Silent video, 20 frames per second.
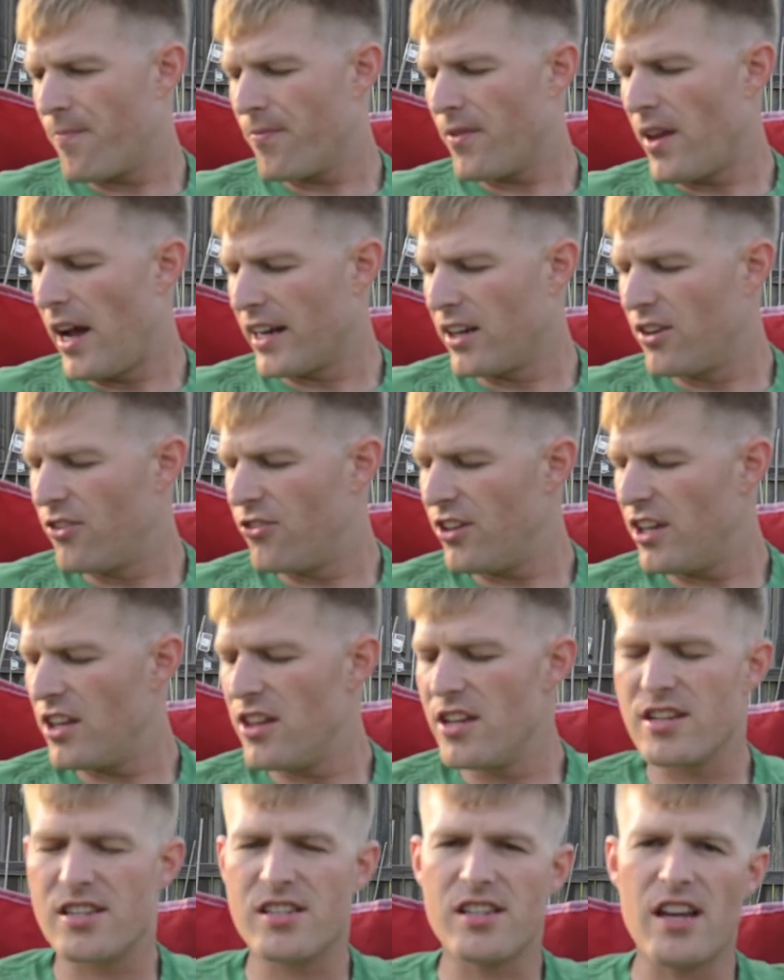I can see
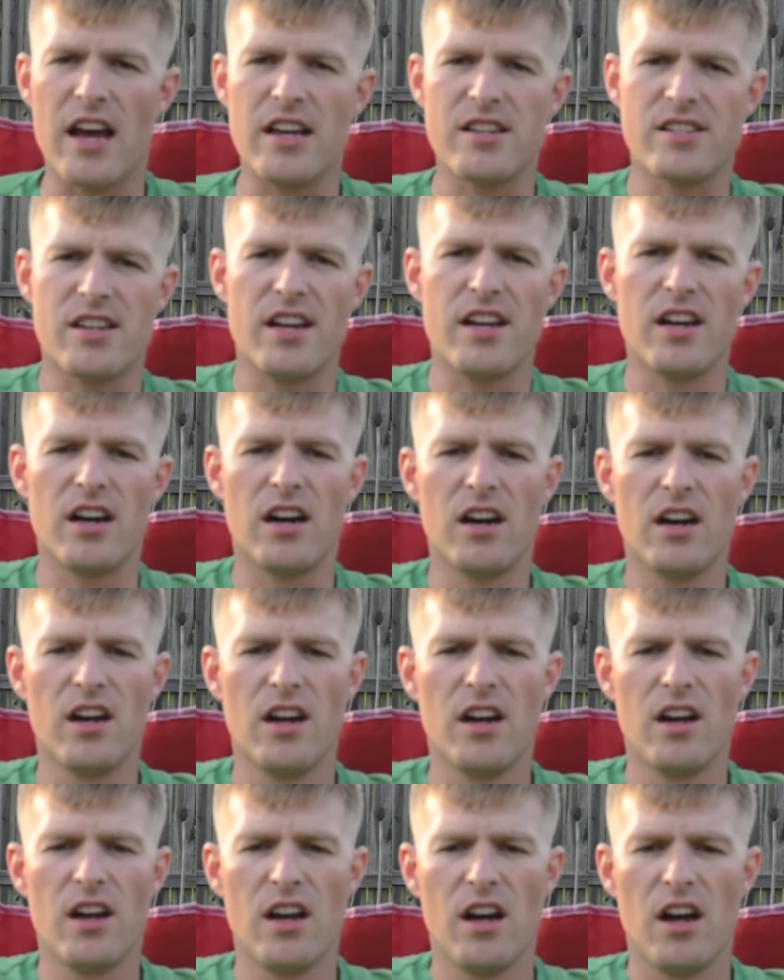this as a
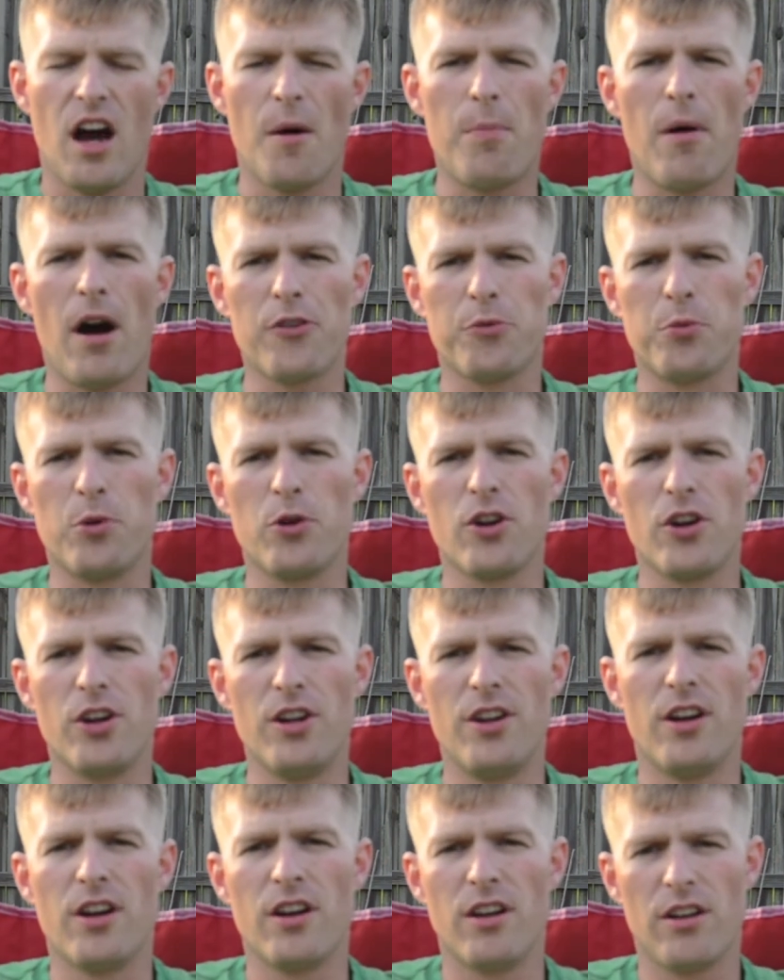possible
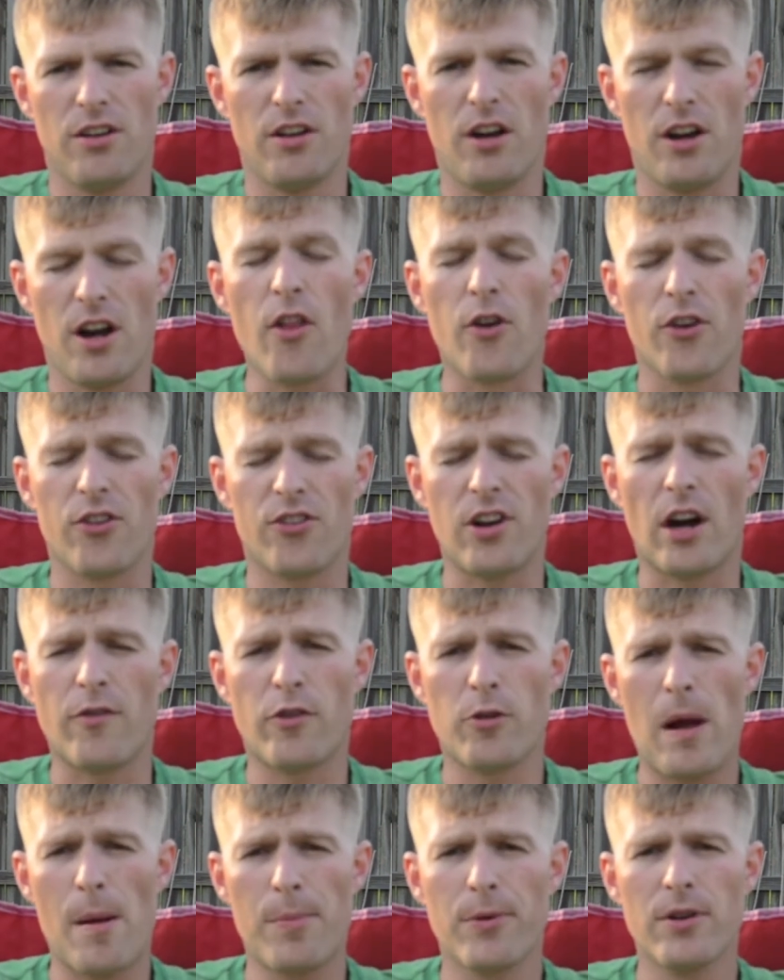another stuffer
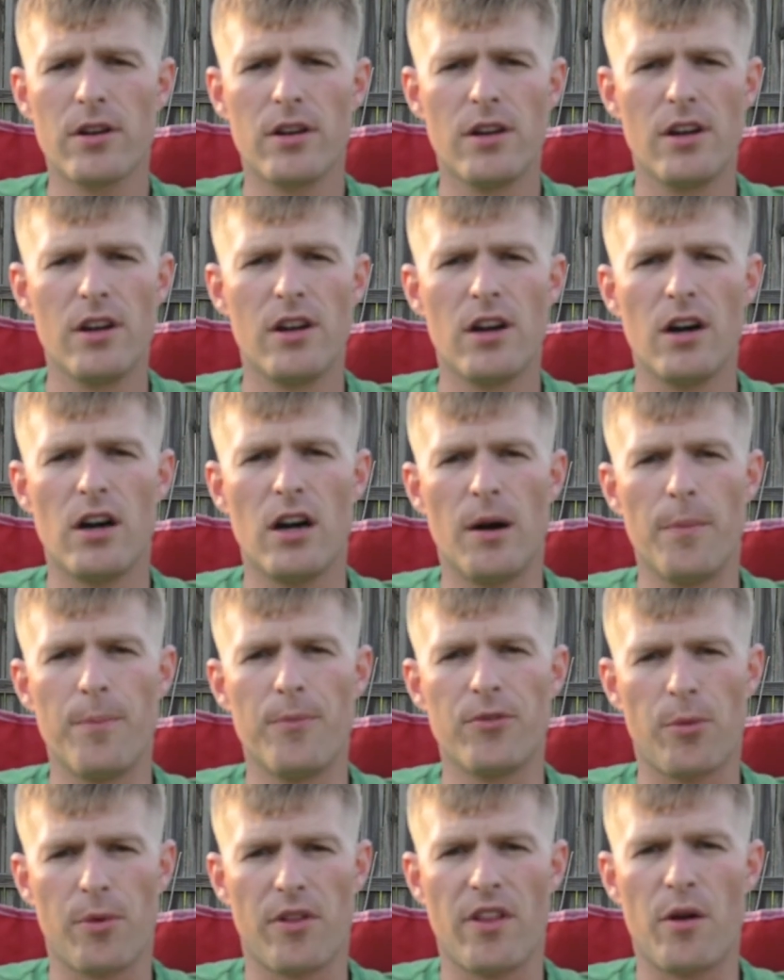pepper,
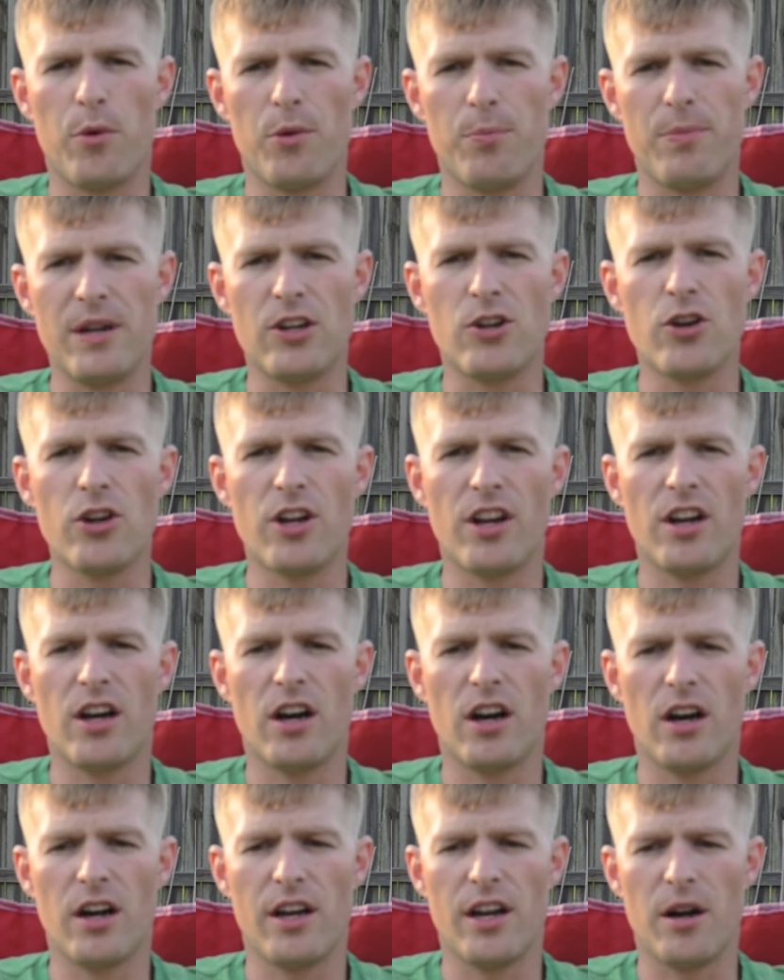something that would be good in
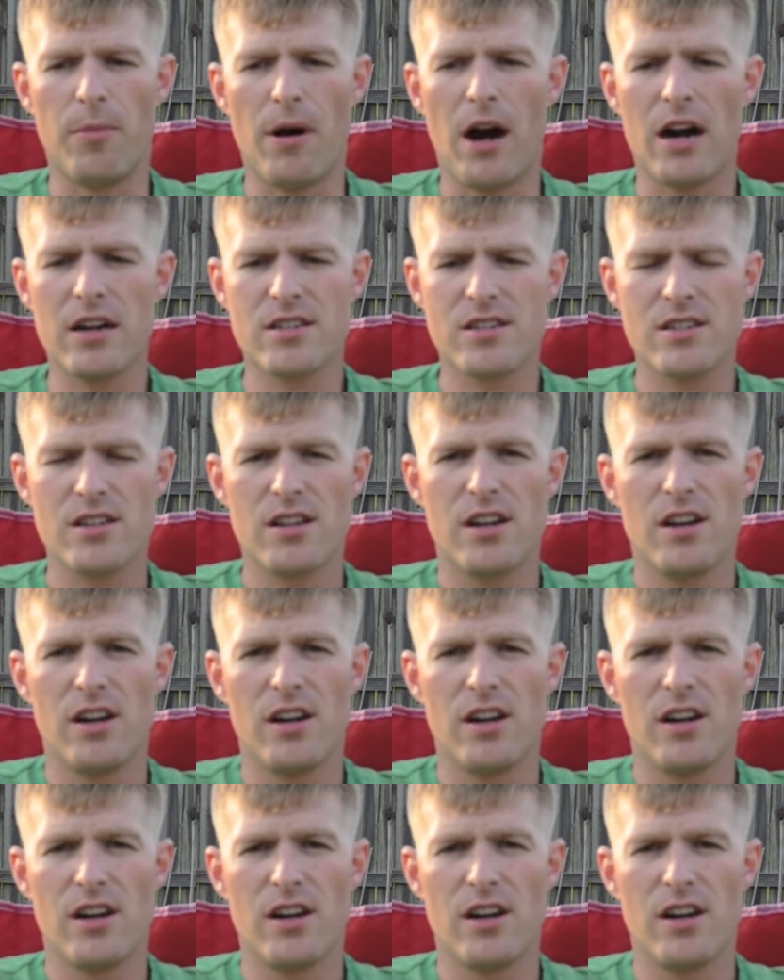a box,